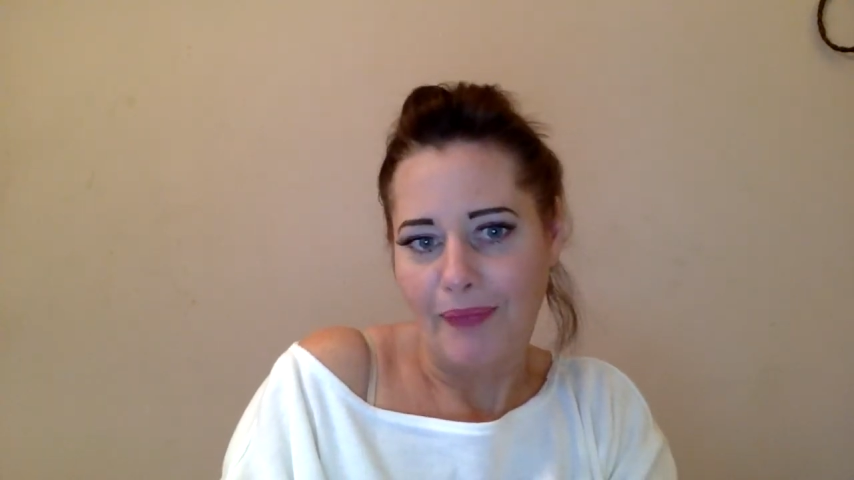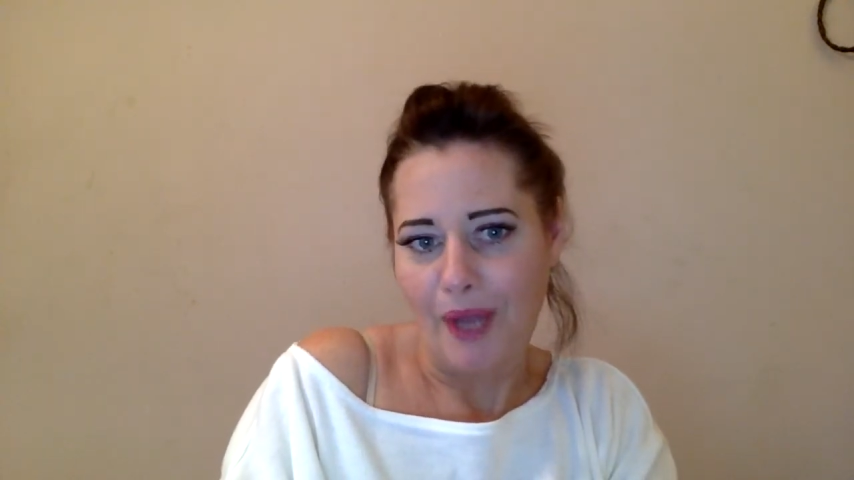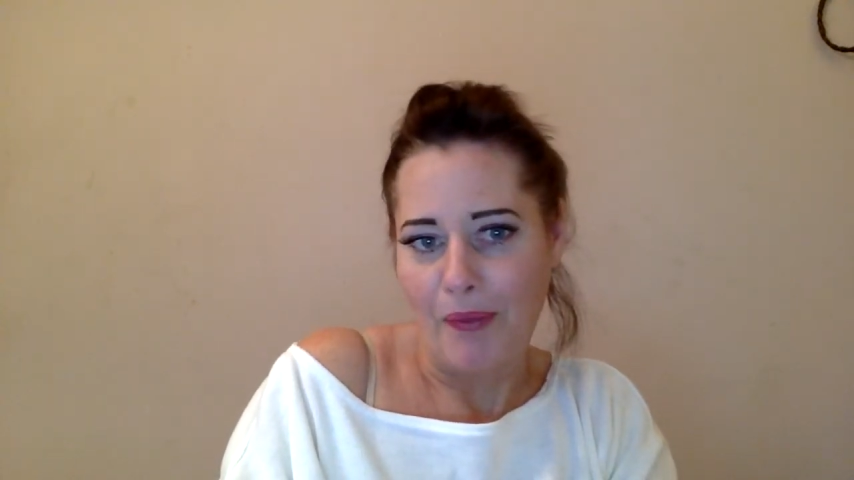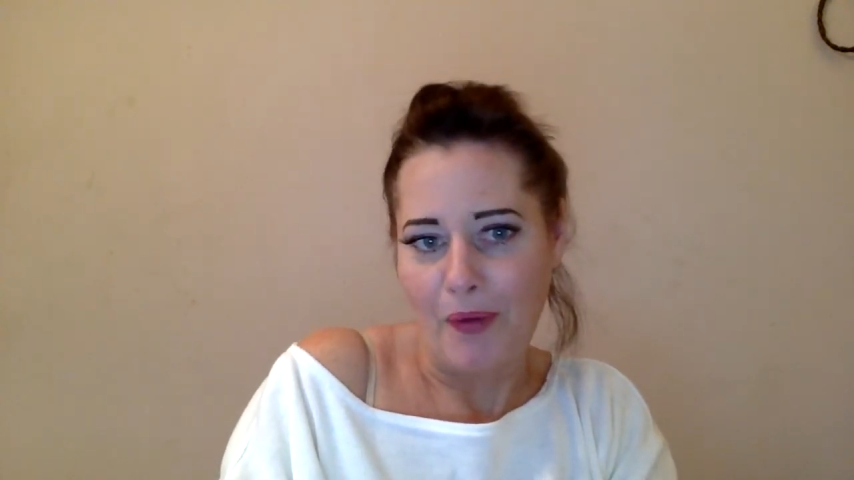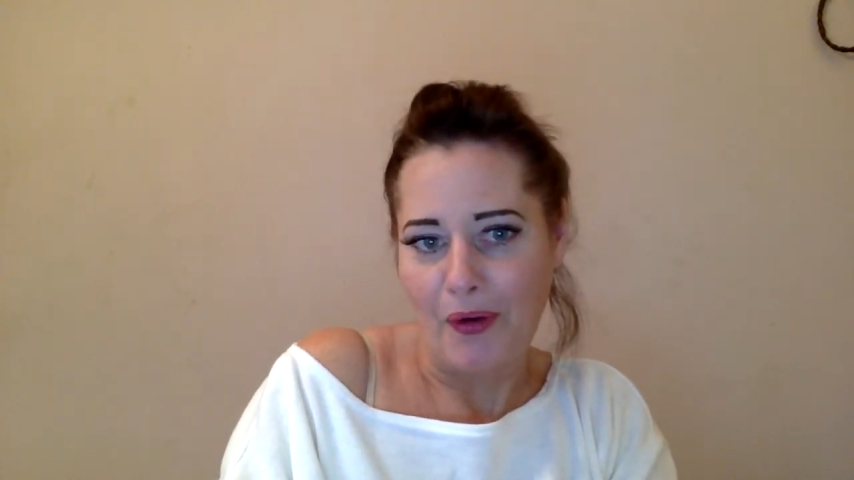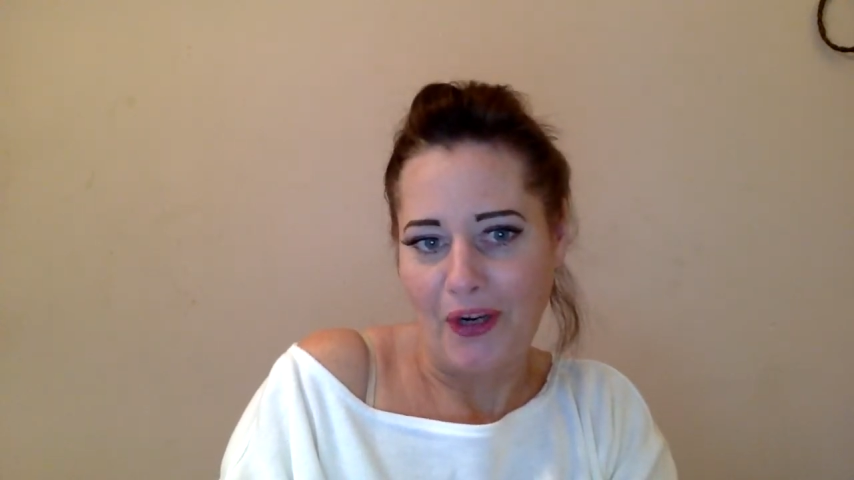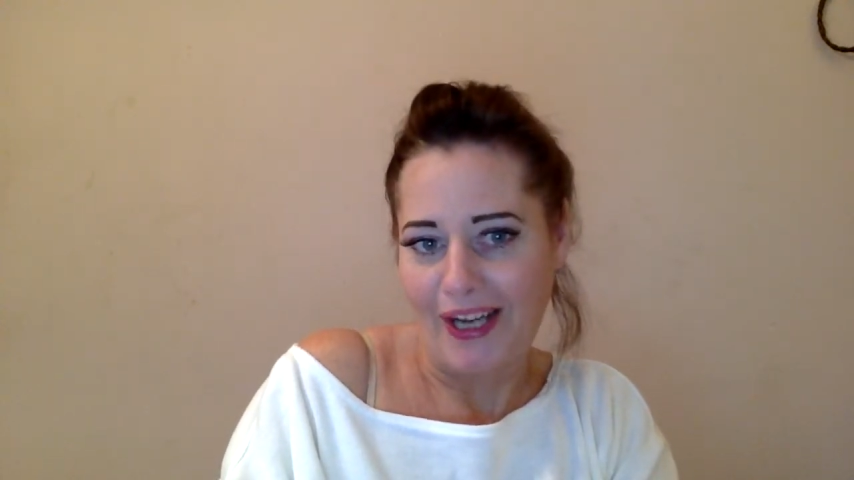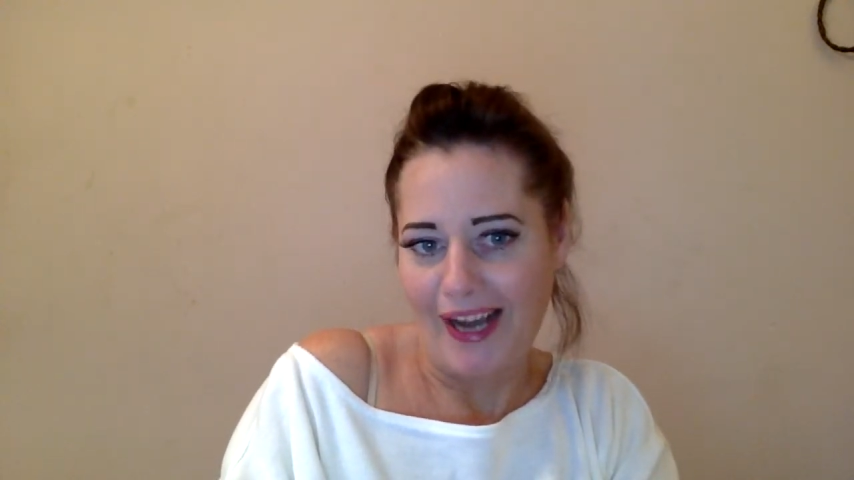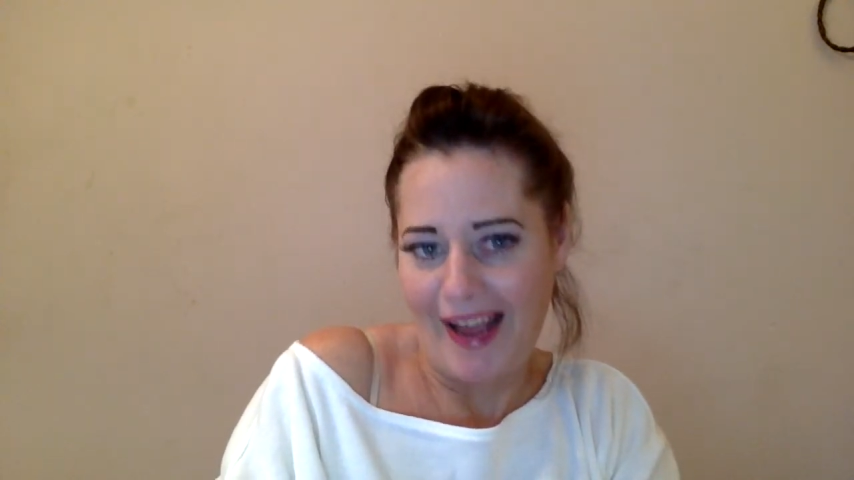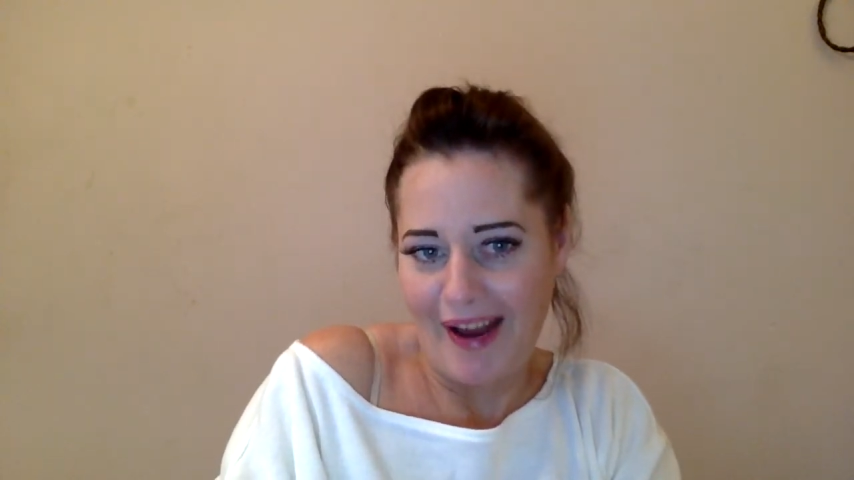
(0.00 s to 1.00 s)
I'm not going
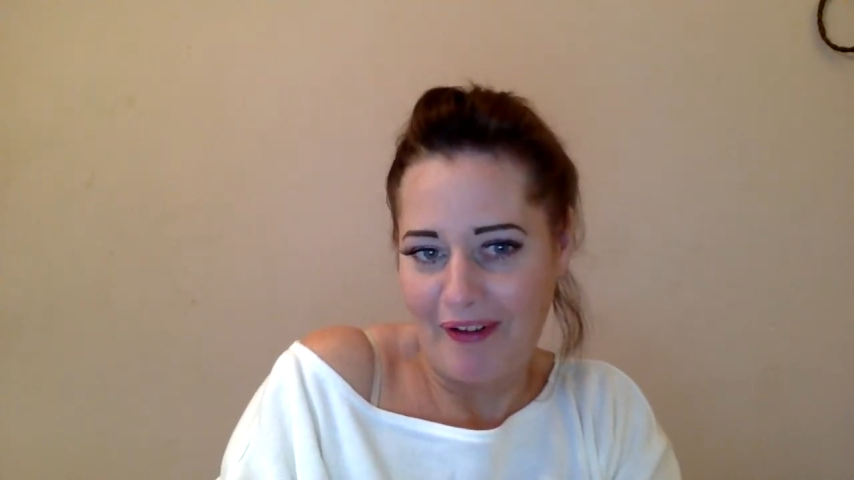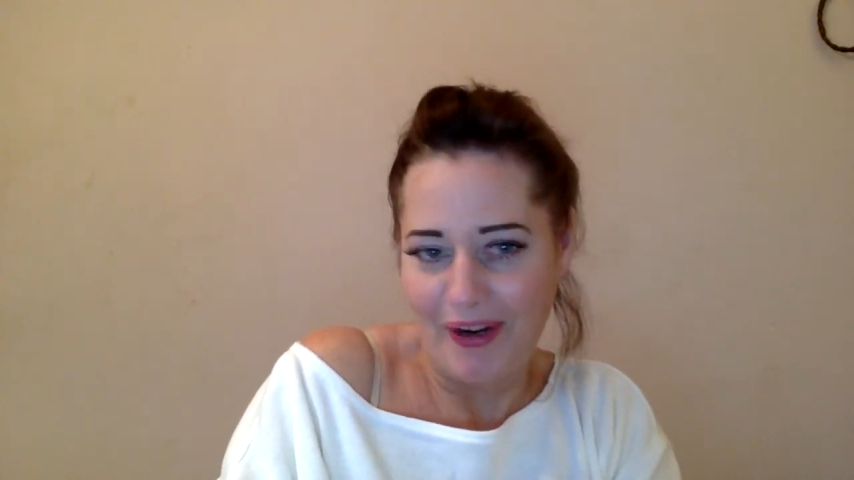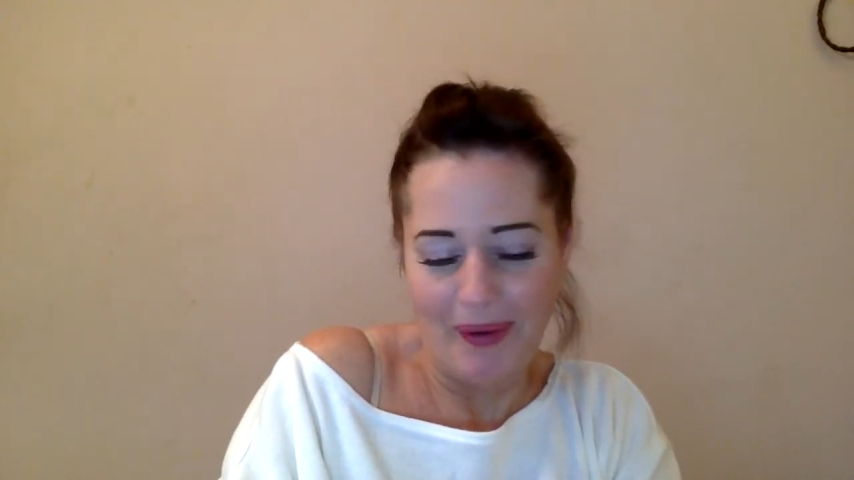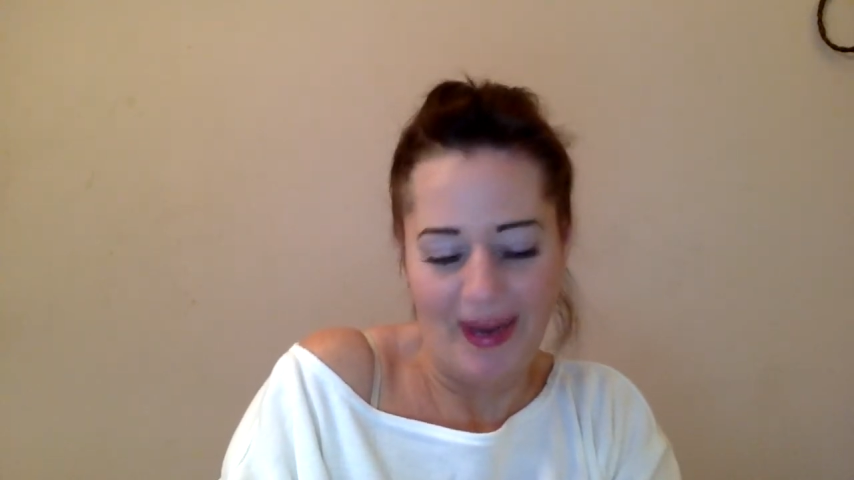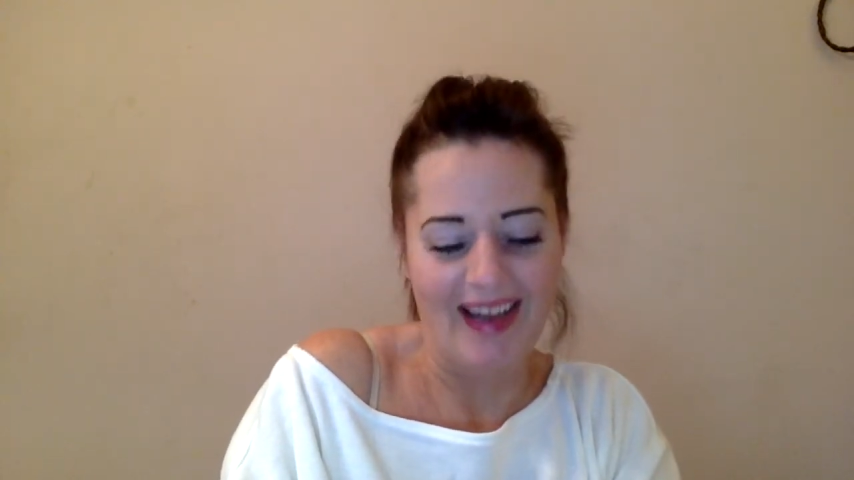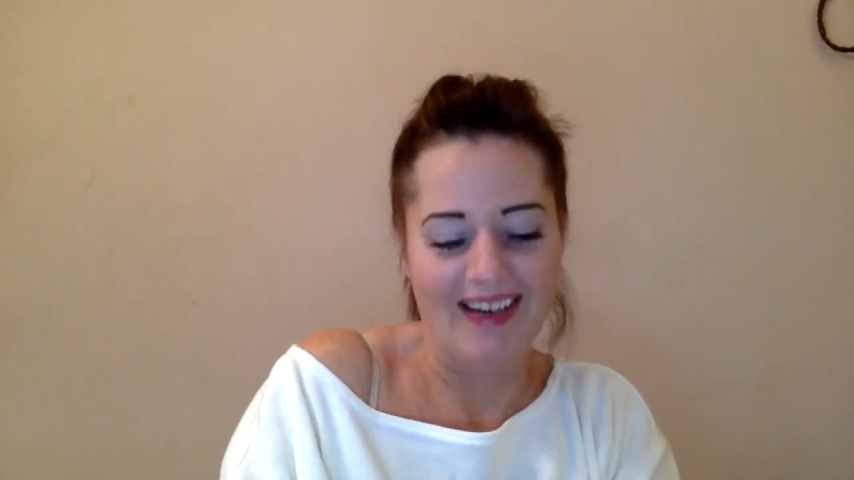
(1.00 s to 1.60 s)
to get it everywhere